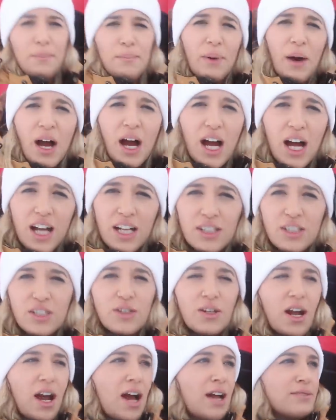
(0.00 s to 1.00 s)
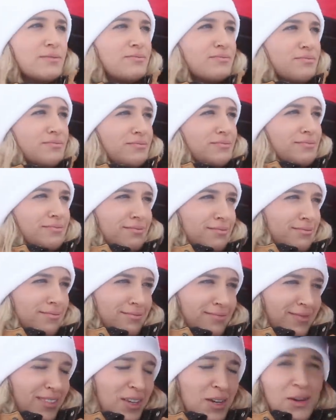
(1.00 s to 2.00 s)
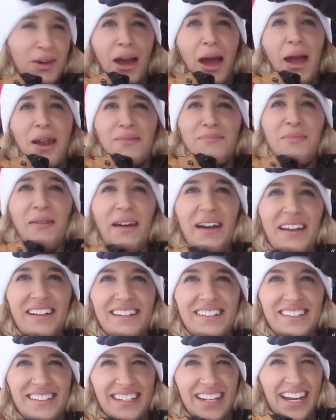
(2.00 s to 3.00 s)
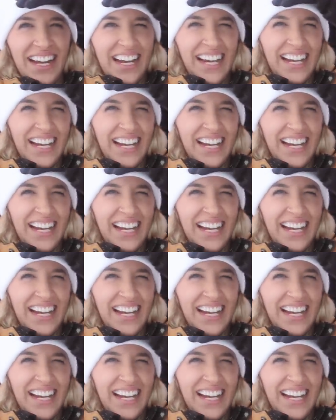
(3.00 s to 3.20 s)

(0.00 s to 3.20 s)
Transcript: a bunch, got, you caught a bunch.